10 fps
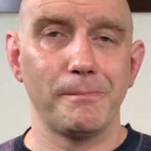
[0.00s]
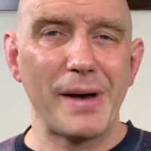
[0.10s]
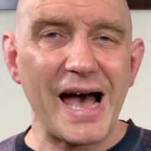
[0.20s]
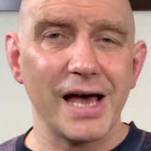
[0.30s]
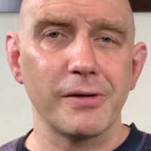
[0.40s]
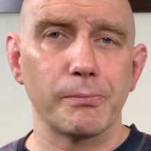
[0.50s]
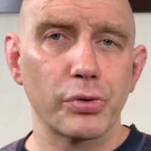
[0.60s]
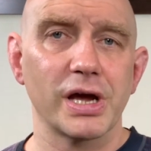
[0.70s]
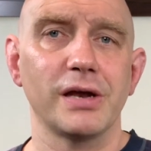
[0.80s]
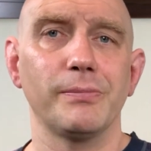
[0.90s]
bad
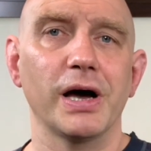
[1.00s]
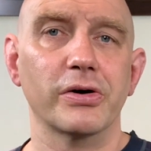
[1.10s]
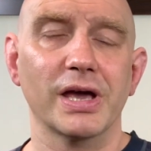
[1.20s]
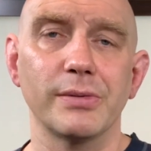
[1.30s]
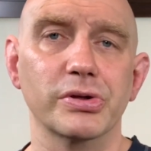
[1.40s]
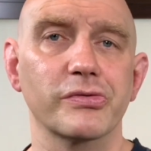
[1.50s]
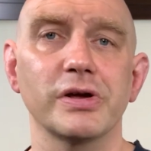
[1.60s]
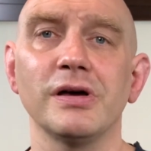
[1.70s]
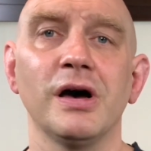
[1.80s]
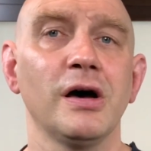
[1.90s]
brain biochemistry,